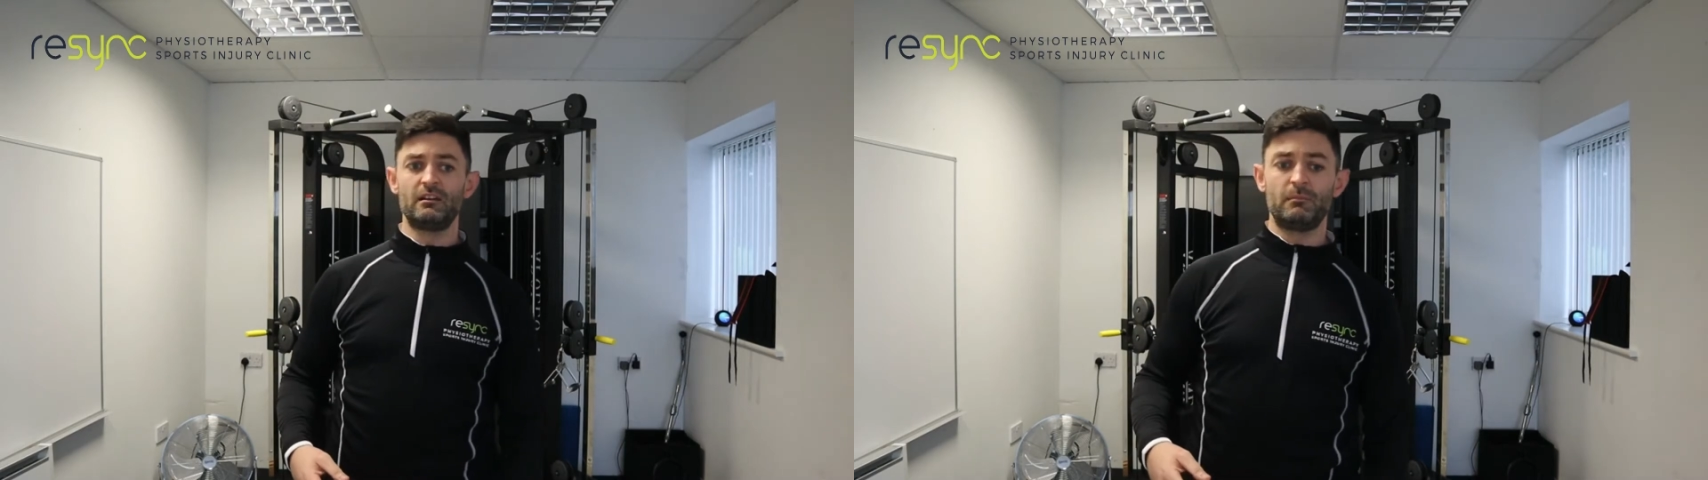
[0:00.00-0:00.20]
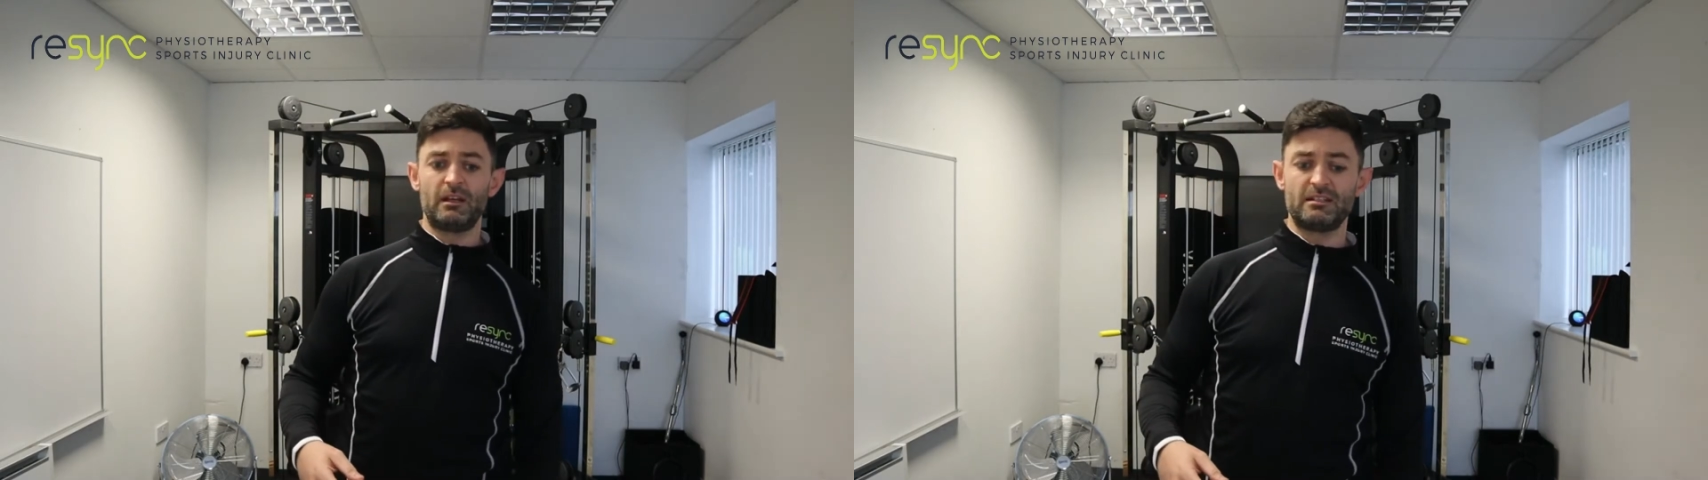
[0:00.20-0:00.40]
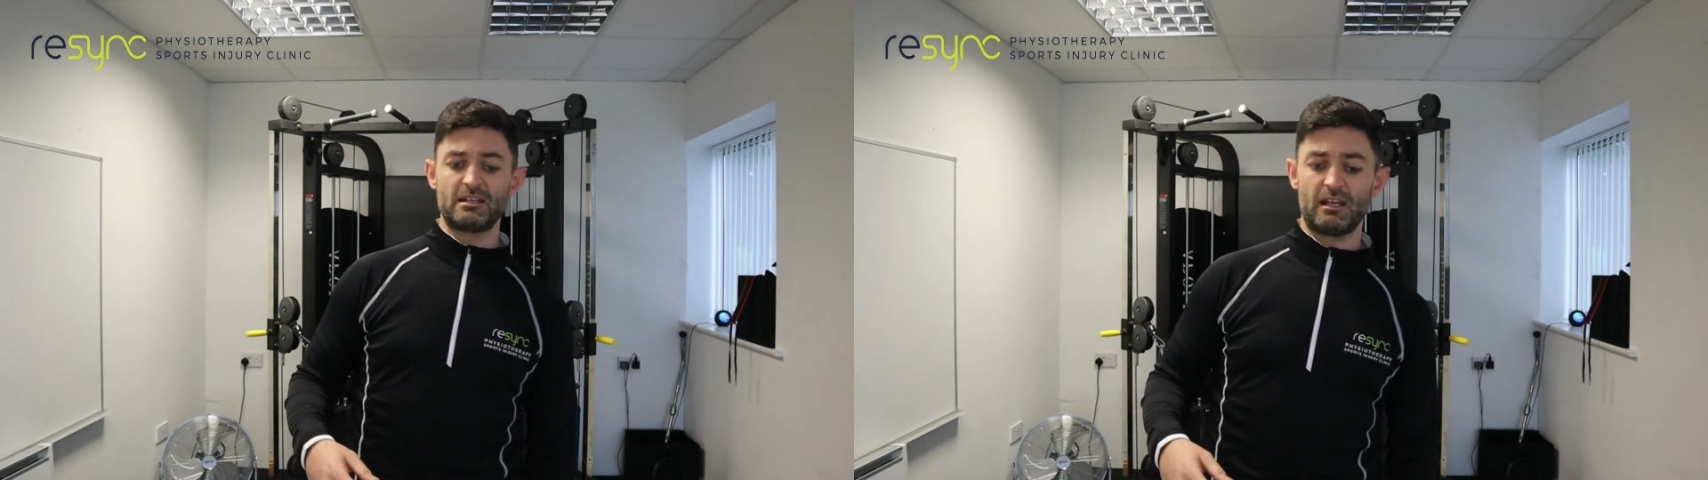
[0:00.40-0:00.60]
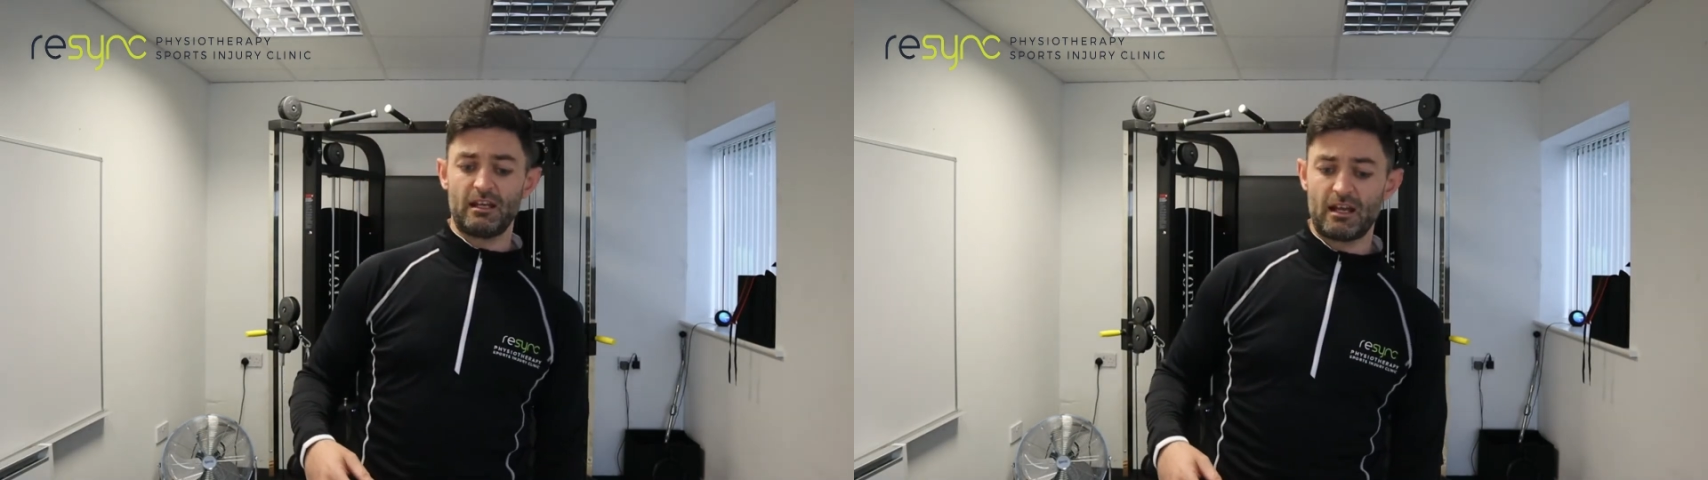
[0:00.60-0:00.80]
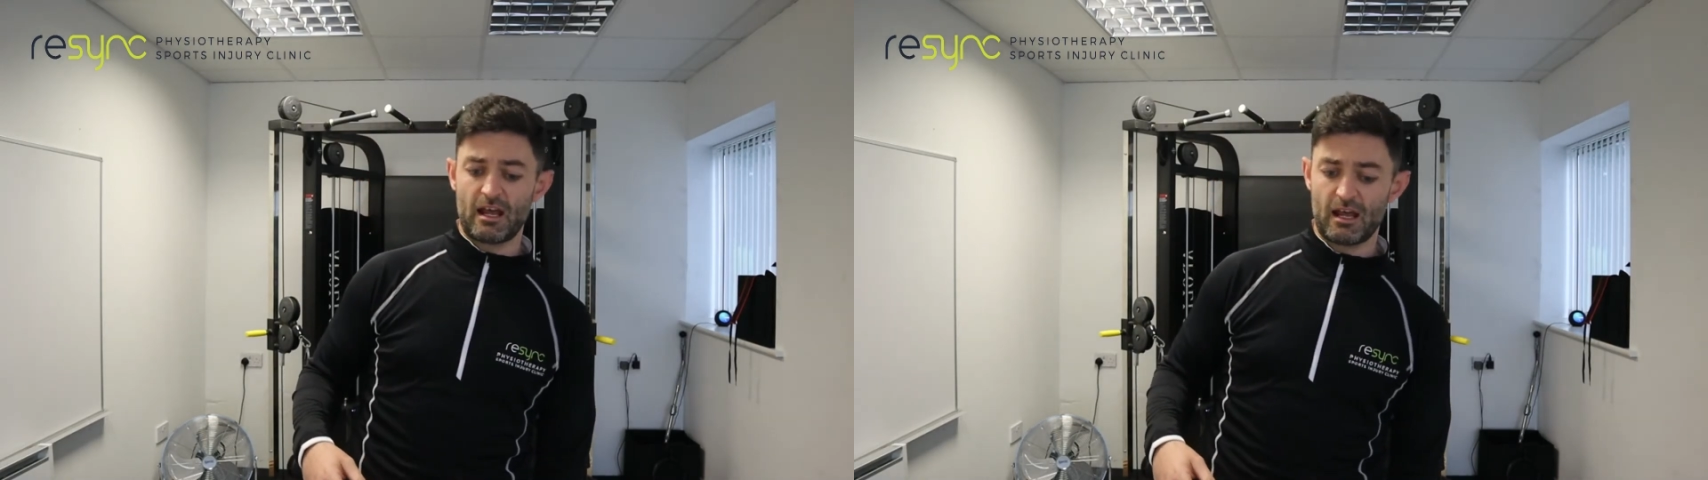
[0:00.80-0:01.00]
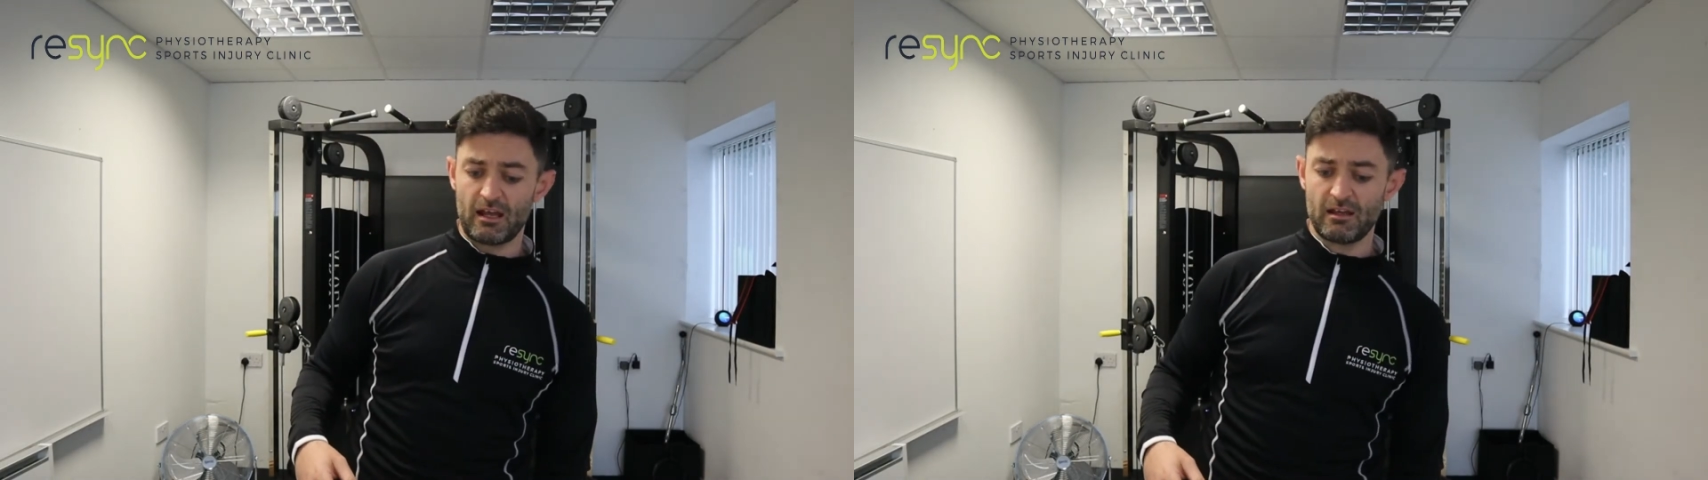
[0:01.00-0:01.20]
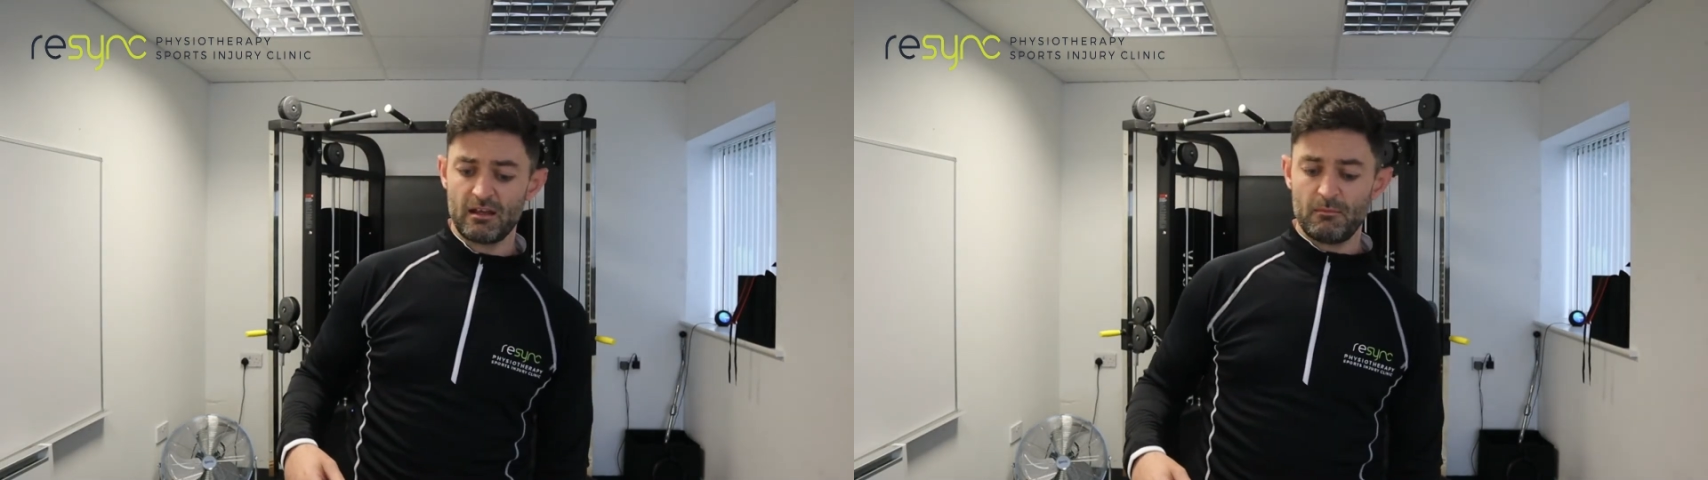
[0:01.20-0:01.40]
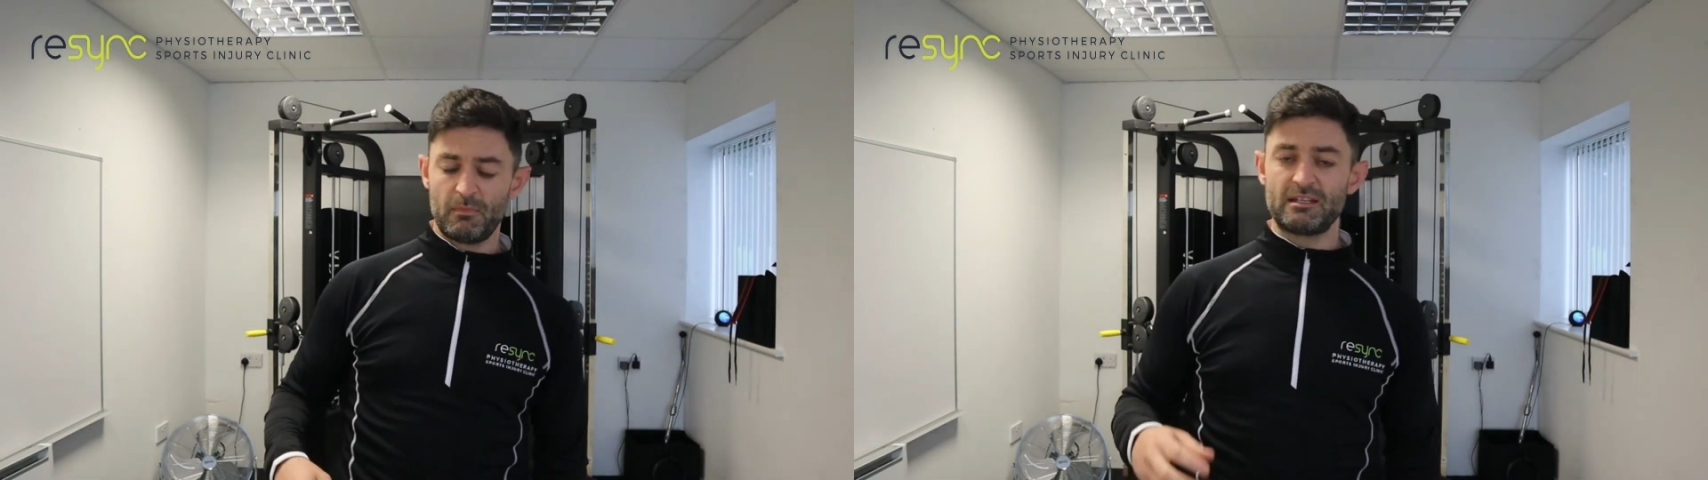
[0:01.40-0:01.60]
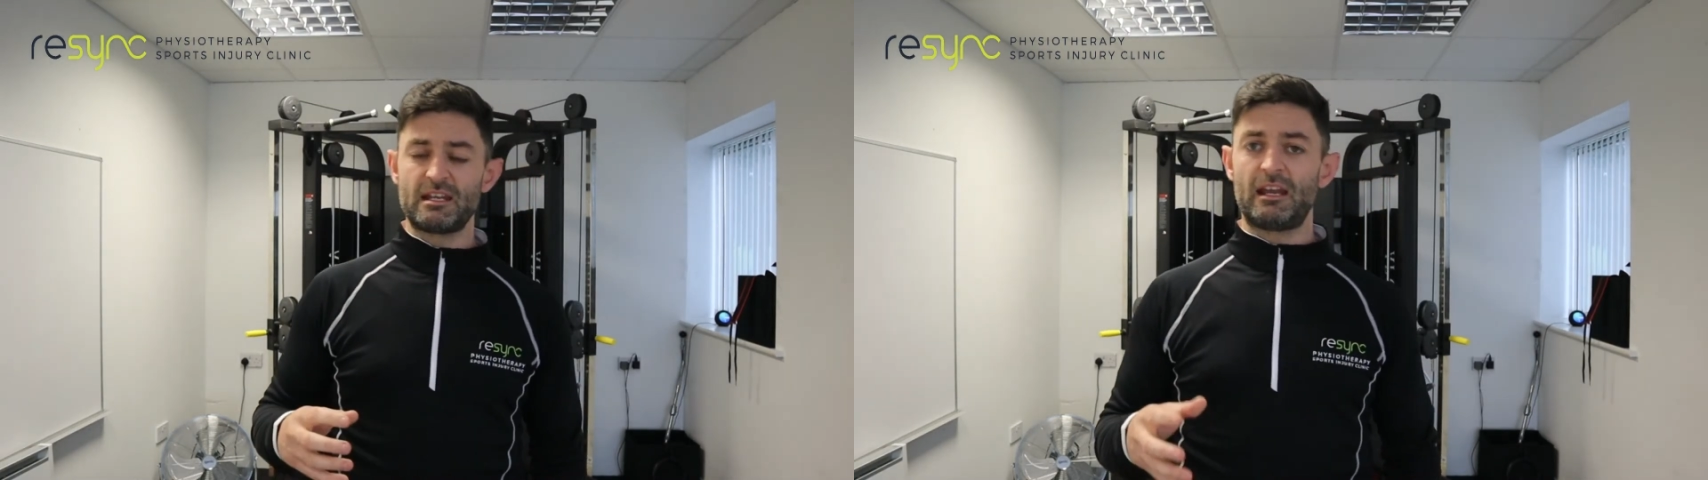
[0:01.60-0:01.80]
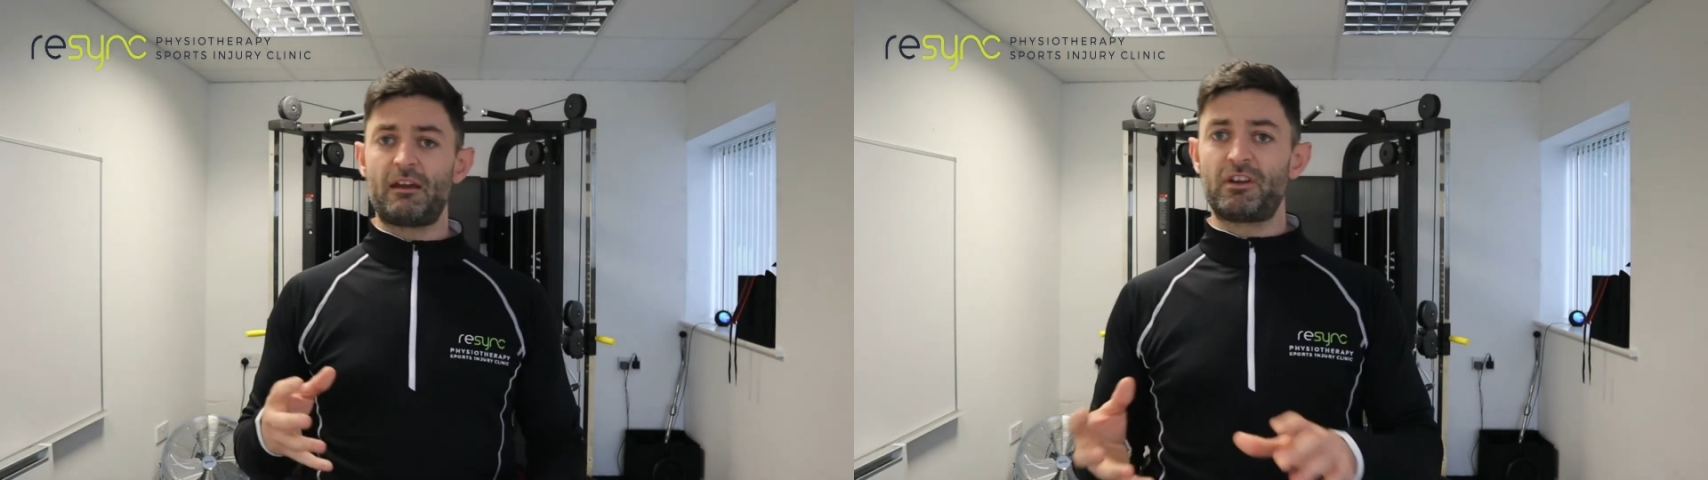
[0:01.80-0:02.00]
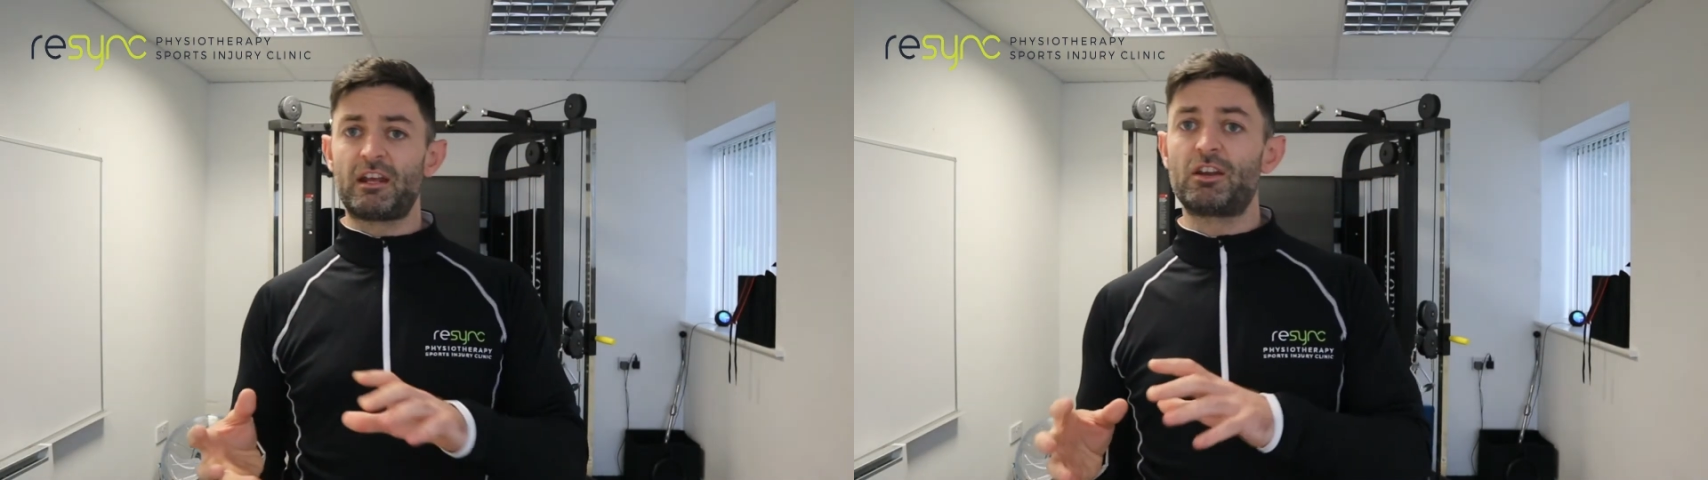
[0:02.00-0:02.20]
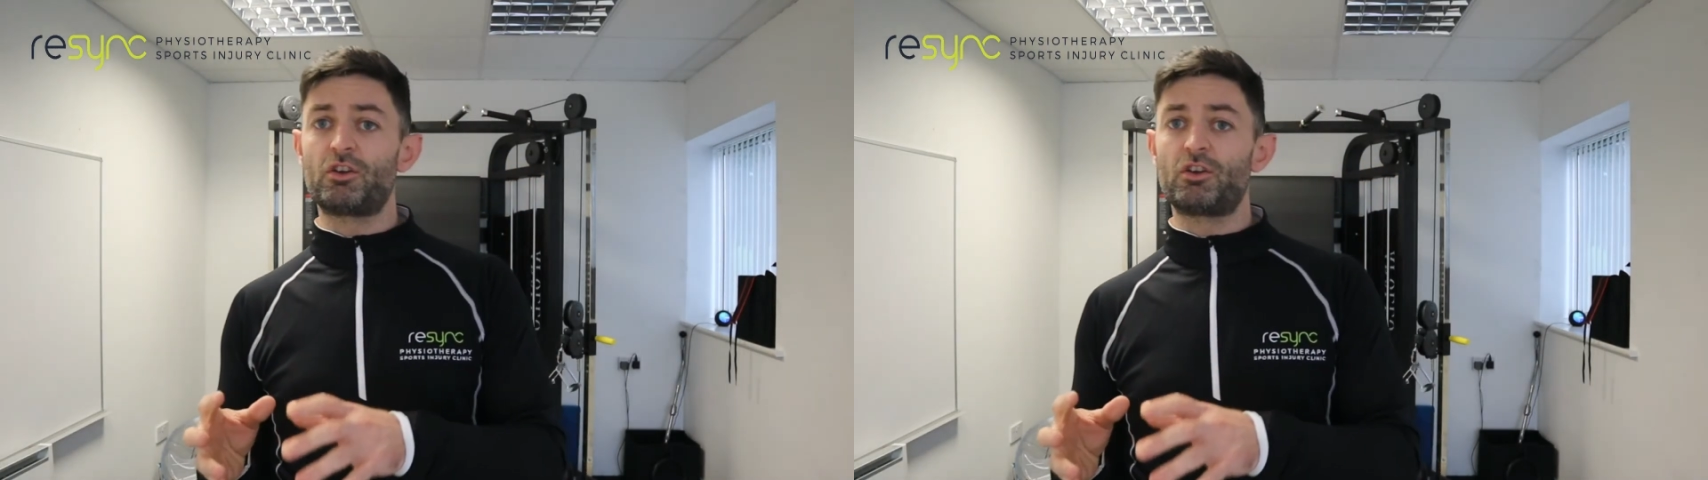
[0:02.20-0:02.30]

everything in